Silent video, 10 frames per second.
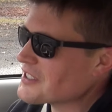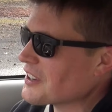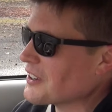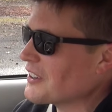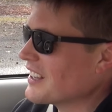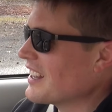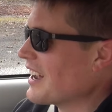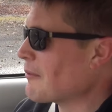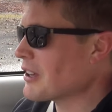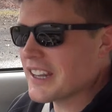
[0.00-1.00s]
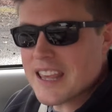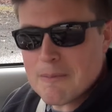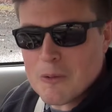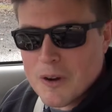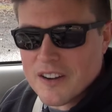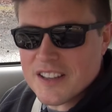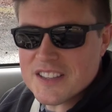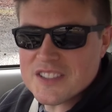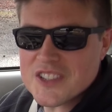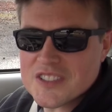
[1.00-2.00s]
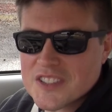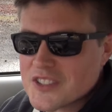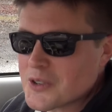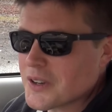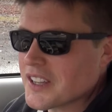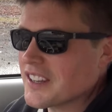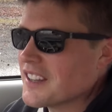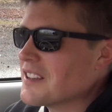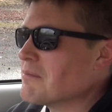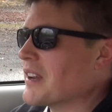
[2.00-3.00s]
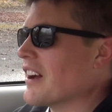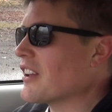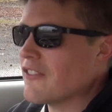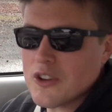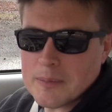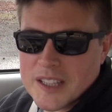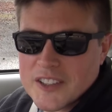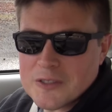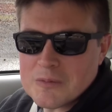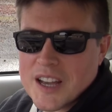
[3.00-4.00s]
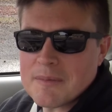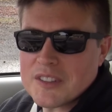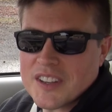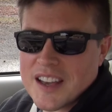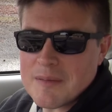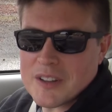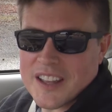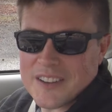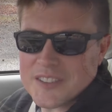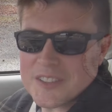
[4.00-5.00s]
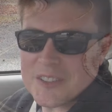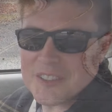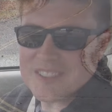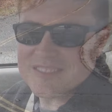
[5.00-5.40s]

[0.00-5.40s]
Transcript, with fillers: So I'm gonna keep it where it is and just enjoy it, but I'll give you updates from time to time on how it's doing.